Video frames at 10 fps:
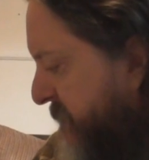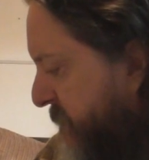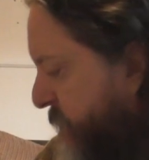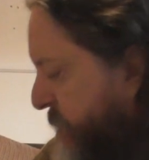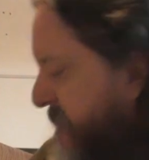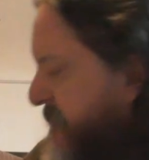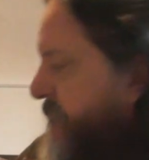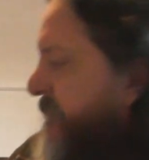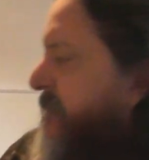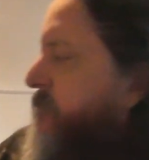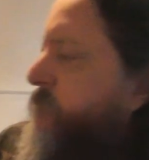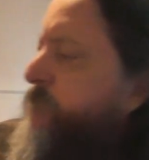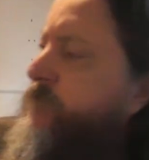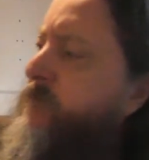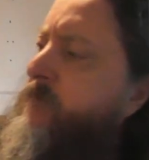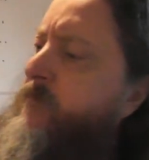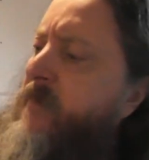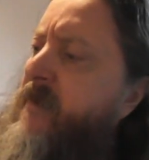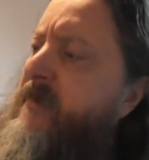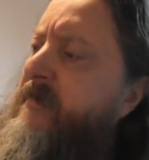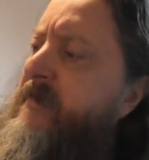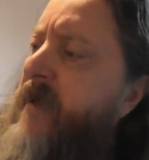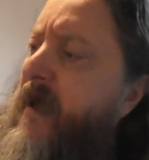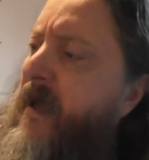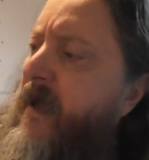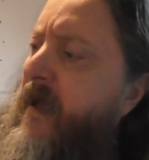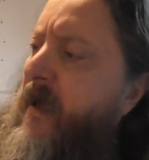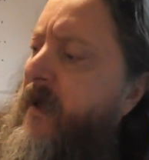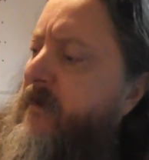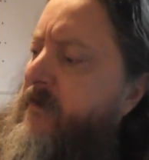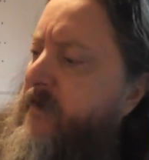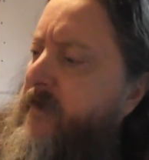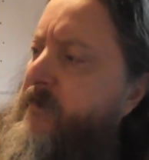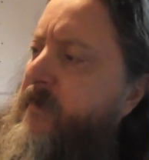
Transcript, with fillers: sorting stuff out. Ah, here we